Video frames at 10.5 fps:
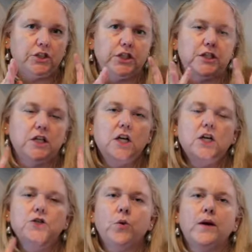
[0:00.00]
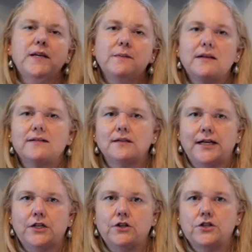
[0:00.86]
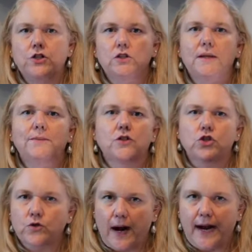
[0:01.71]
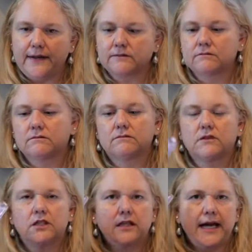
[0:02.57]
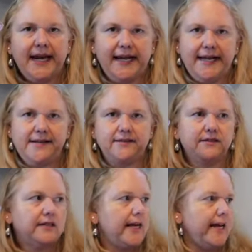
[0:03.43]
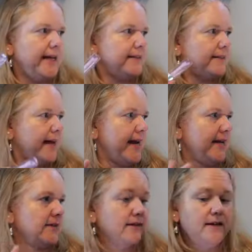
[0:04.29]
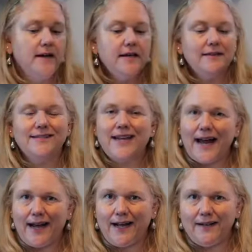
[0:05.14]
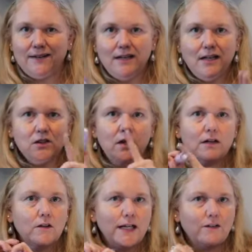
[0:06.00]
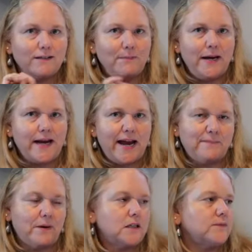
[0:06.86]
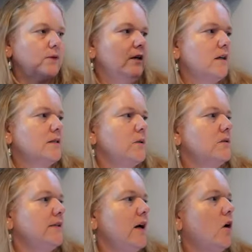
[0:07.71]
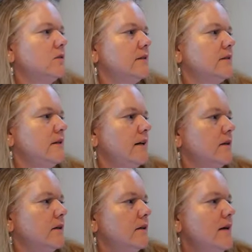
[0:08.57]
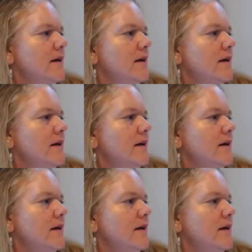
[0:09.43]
good. 20 minutes later, your lips are dry. Hate, hate, hate. Sad. Luckily, I only paid $8 for it because it was in the Ulta sale.